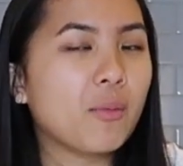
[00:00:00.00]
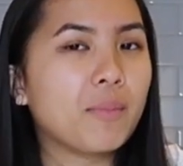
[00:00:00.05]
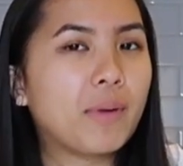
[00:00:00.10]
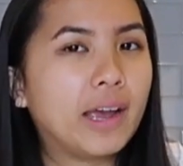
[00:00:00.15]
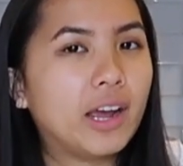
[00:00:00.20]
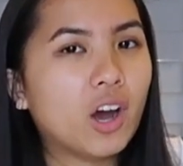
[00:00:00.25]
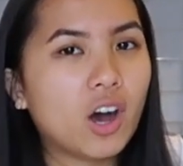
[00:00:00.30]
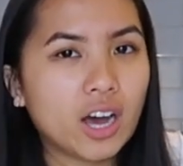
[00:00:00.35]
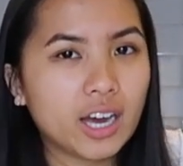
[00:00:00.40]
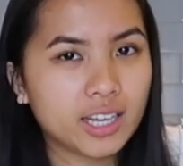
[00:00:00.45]

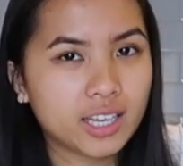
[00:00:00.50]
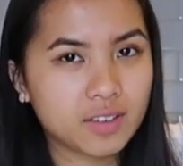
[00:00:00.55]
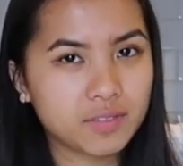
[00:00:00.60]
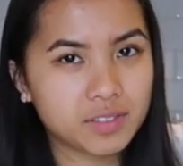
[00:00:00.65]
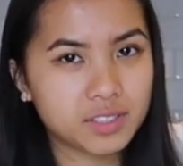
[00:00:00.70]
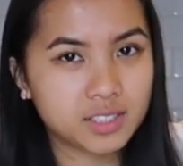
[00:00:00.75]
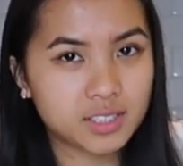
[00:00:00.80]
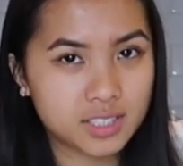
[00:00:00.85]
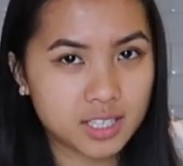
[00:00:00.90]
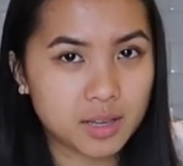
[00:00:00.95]
My aunt
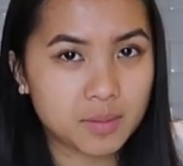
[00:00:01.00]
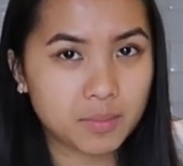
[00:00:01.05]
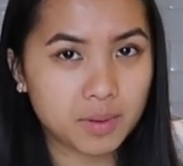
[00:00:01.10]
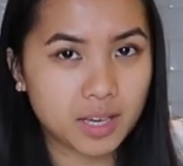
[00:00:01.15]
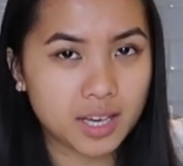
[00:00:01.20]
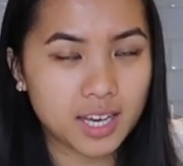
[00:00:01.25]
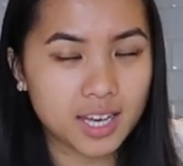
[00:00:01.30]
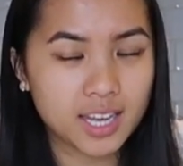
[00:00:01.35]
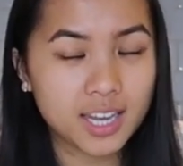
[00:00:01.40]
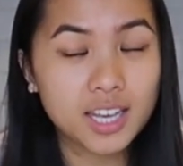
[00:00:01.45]
even sent
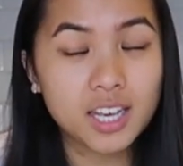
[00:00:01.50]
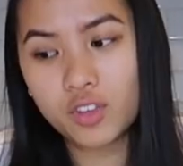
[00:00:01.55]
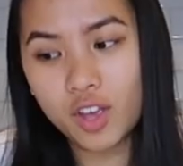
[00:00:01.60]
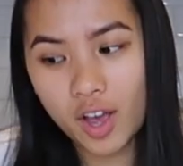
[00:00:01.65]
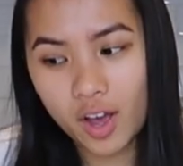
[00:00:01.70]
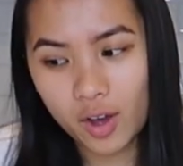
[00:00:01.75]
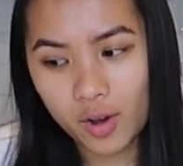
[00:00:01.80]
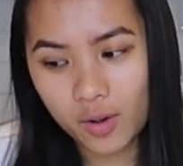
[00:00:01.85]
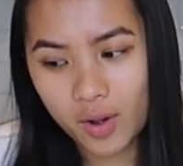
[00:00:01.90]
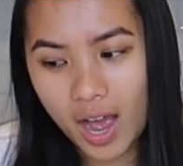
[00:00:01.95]
me it. So
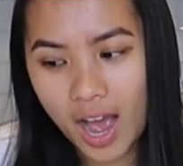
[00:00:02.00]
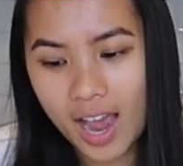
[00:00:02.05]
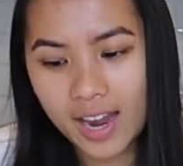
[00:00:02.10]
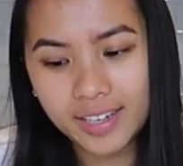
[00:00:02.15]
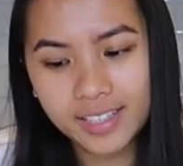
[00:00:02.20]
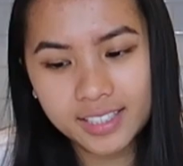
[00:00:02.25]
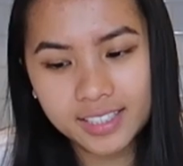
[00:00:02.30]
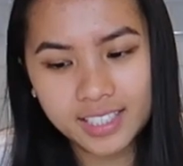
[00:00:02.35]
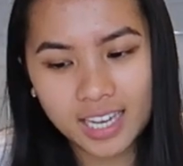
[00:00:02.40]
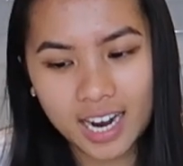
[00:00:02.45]

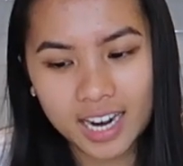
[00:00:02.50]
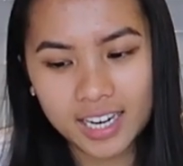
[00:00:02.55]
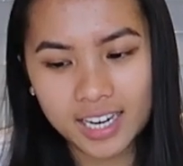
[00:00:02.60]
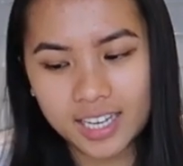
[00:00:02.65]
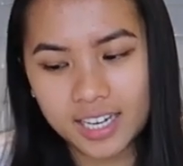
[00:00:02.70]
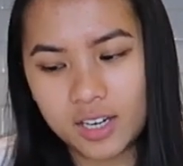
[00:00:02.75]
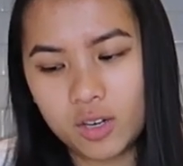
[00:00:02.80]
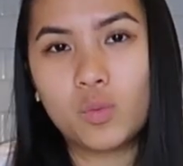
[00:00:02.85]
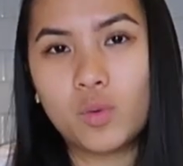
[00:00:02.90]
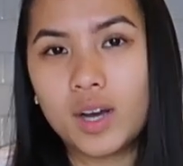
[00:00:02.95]
I
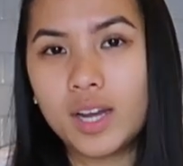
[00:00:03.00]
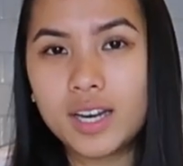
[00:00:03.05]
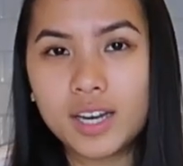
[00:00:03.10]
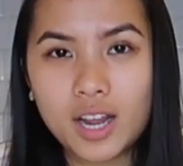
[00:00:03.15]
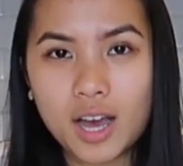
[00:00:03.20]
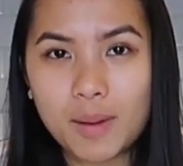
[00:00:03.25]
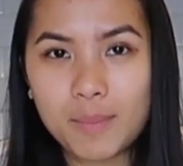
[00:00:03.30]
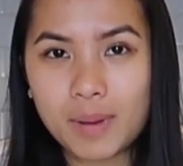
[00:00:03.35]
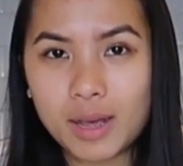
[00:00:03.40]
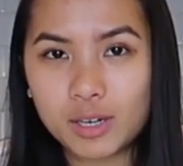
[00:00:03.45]
decided what
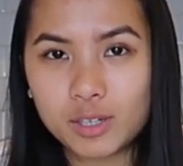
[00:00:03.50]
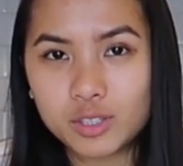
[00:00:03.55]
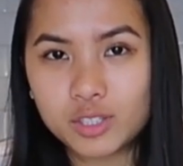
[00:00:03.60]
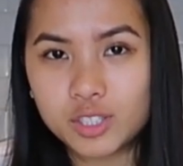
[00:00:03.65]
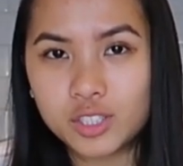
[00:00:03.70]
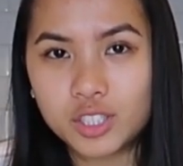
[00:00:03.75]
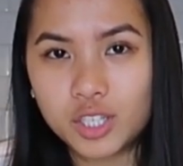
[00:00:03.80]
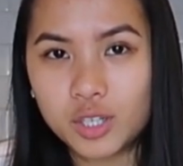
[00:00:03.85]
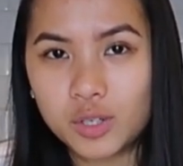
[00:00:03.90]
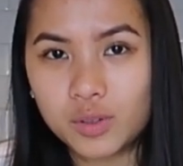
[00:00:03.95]
not better
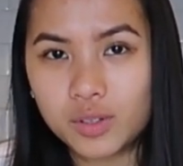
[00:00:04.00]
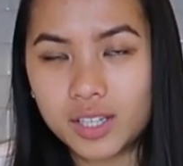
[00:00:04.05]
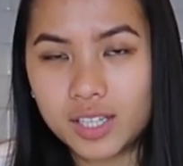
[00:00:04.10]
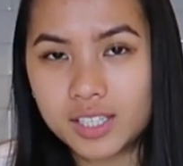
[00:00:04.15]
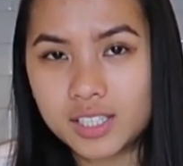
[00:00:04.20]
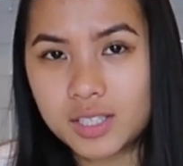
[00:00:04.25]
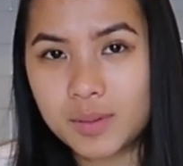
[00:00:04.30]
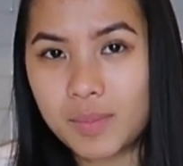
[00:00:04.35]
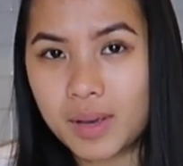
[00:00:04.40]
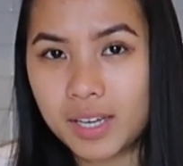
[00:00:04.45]
to do
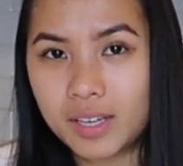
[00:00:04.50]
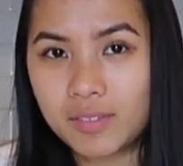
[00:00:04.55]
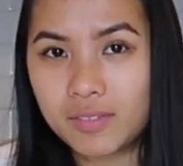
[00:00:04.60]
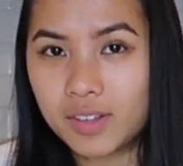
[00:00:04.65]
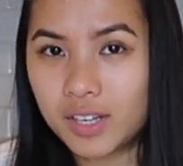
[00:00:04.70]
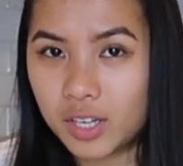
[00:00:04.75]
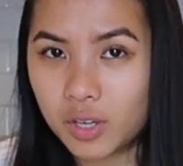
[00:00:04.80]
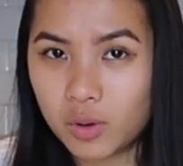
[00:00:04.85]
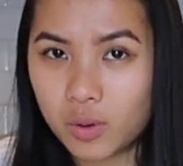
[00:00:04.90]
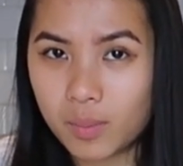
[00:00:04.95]
than to make a
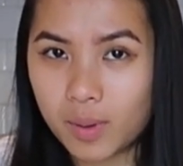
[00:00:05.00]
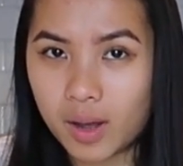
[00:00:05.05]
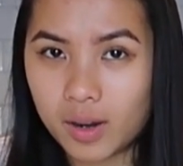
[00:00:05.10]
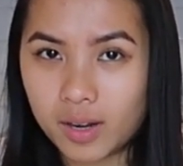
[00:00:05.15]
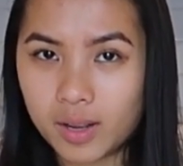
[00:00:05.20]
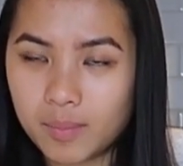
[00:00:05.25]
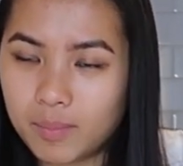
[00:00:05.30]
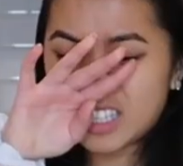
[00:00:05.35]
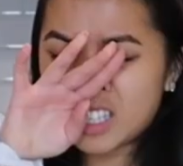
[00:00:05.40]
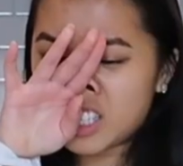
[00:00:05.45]
video about
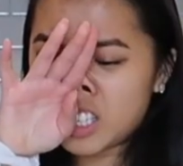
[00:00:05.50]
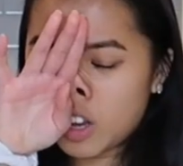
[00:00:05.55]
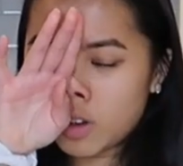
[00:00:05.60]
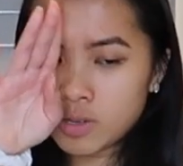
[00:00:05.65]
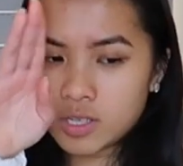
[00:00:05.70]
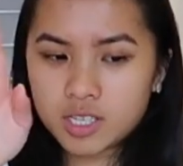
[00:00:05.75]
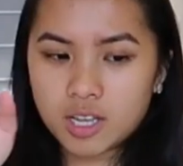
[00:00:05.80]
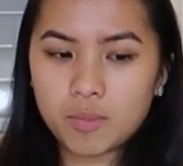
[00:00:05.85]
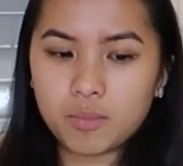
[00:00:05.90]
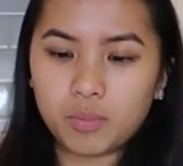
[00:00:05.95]
it. It's so
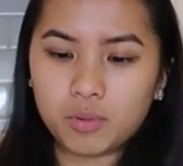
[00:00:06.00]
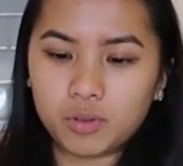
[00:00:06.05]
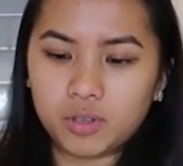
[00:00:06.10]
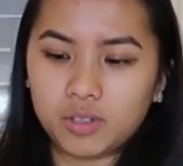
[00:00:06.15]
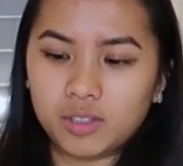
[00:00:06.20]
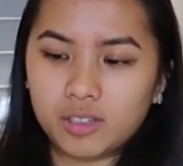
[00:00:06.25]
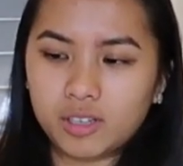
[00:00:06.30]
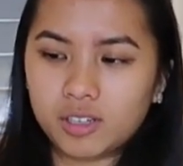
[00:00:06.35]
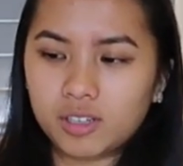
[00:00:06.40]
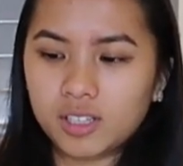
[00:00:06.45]
simple.
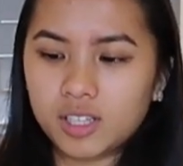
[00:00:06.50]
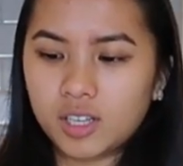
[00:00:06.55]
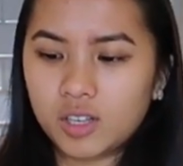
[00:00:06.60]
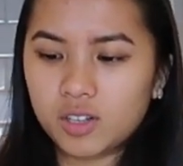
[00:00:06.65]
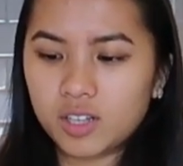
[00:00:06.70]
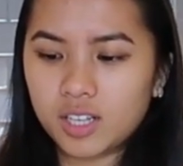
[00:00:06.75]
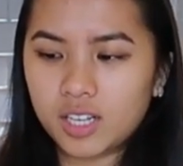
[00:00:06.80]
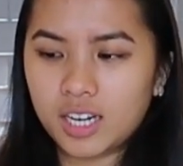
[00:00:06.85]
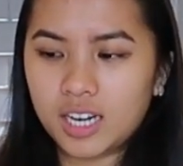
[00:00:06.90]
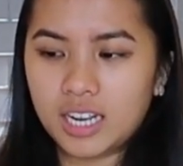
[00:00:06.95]
You literally
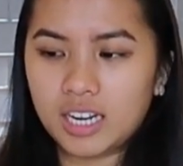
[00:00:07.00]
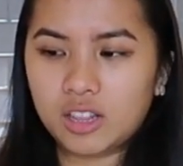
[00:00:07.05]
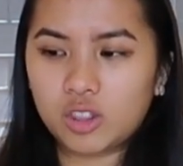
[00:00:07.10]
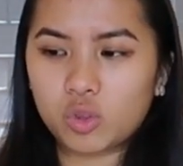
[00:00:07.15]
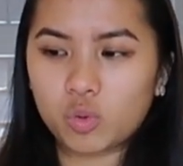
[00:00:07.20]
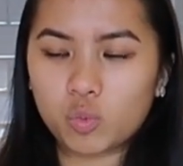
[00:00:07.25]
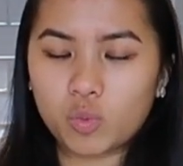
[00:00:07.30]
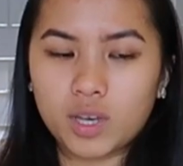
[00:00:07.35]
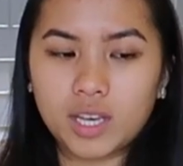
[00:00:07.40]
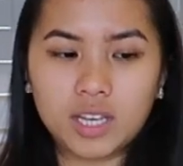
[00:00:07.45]
only need
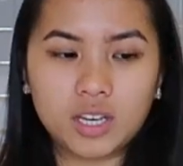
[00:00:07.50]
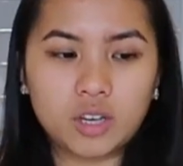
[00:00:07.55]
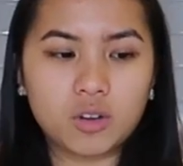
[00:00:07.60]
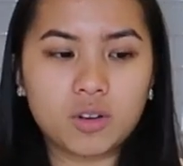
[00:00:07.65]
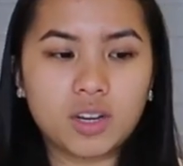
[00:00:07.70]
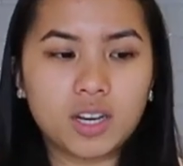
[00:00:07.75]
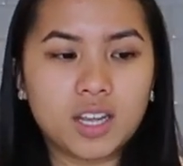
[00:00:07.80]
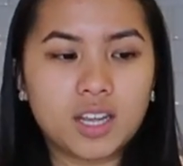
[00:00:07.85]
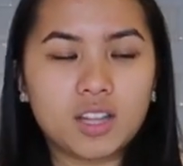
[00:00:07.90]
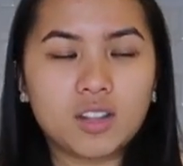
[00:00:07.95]
3
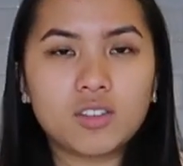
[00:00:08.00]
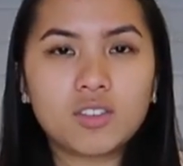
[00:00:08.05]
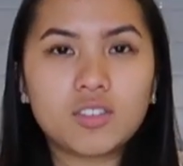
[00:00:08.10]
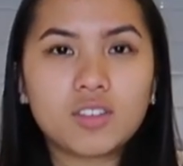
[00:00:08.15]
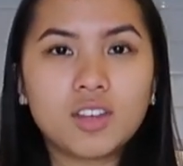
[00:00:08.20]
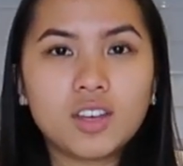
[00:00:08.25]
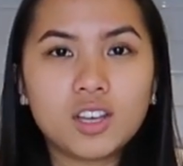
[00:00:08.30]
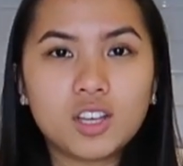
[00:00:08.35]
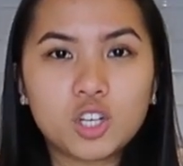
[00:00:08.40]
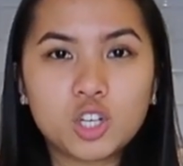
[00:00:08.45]
ingredients:
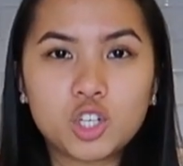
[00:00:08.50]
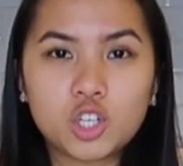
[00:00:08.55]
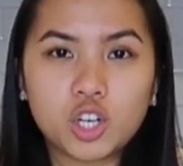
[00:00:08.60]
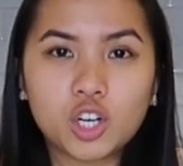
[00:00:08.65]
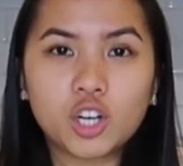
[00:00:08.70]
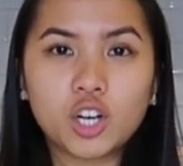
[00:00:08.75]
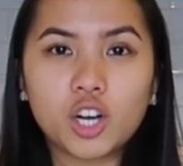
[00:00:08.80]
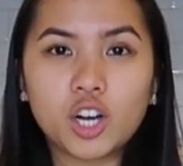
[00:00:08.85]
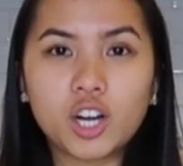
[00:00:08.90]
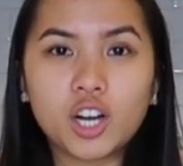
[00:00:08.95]

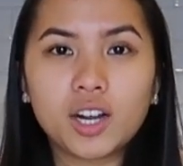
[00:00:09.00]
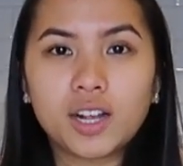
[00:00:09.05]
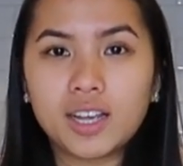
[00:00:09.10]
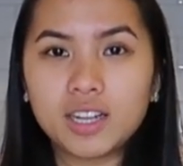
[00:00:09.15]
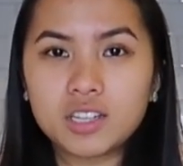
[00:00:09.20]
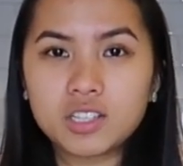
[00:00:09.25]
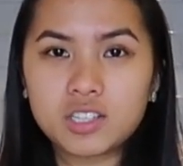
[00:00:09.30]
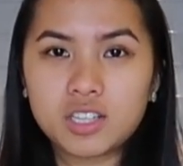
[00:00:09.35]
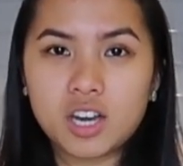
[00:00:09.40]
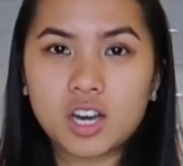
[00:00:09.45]
sugar,
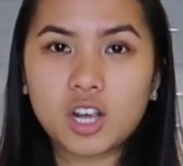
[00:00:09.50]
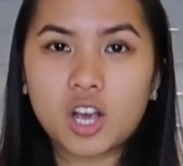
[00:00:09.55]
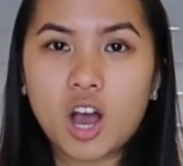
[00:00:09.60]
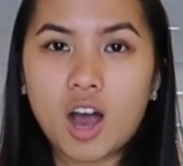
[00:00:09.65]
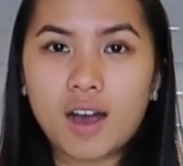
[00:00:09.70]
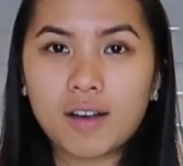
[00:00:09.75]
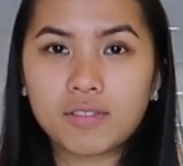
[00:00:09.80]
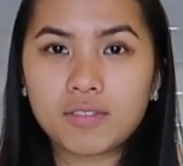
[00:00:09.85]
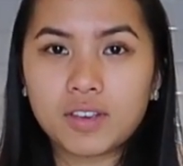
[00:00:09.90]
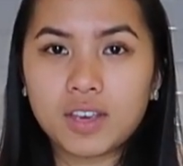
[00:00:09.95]
instant
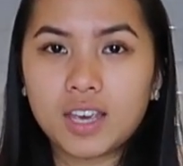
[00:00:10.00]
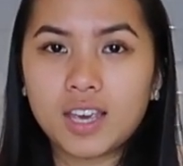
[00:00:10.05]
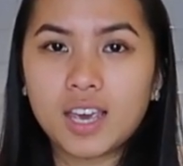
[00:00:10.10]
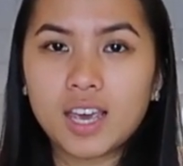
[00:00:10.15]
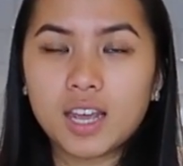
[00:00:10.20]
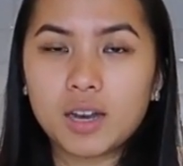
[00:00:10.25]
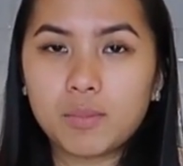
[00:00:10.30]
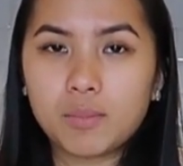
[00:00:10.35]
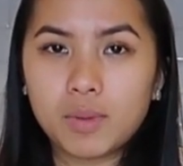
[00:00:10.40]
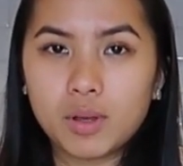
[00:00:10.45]
coffee,
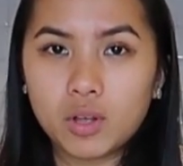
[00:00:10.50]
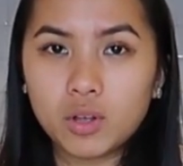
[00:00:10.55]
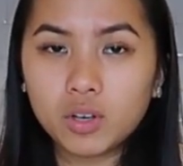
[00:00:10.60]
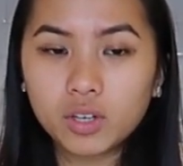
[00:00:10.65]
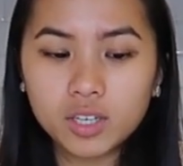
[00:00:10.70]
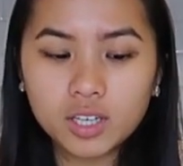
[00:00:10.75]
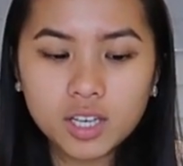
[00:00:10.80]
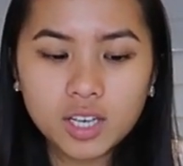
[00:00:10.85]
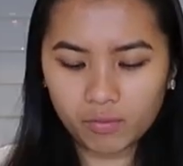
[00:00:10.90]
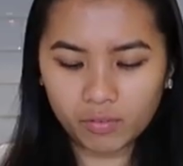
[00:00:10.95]
and
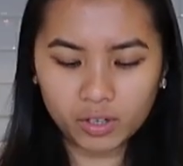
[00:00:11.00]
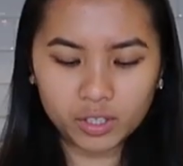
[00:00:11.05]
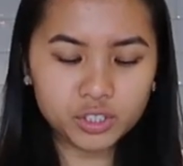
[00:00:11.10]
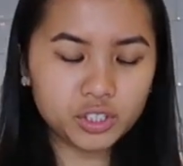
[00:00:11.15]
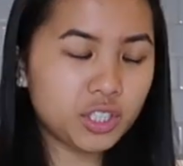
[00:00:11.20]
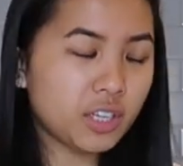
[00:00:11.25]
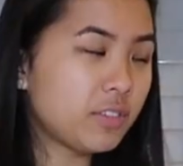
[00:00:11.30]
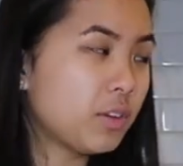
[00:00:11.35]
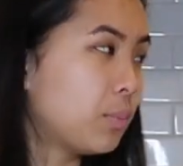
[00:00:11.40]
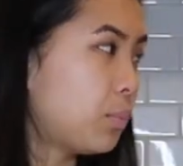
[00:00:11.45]
milk.
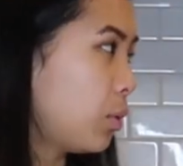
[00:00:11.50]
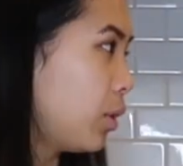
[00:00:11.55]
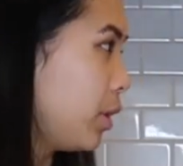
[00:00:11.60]
First you have to